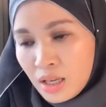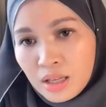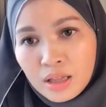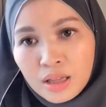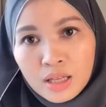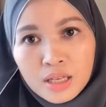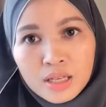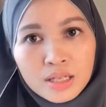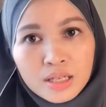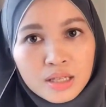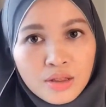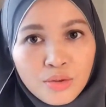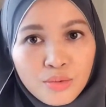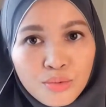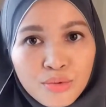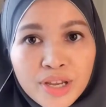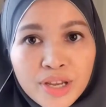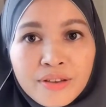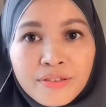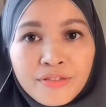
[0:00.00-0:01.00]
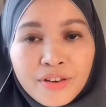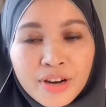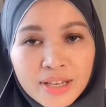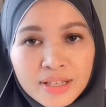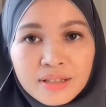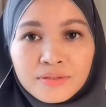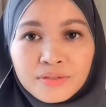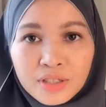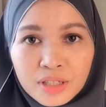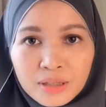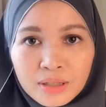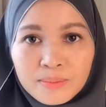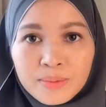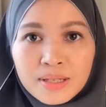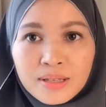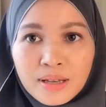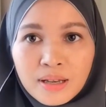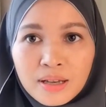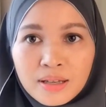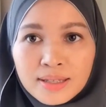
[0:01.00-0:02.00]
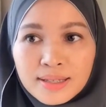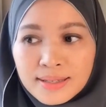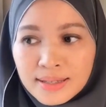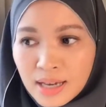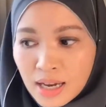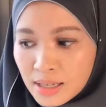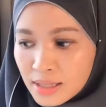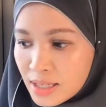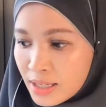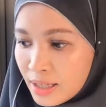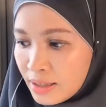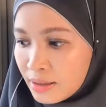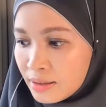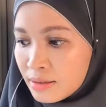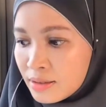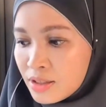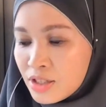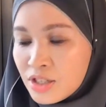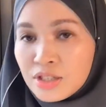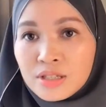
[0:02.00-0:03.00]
these 3 phrasal verbs starting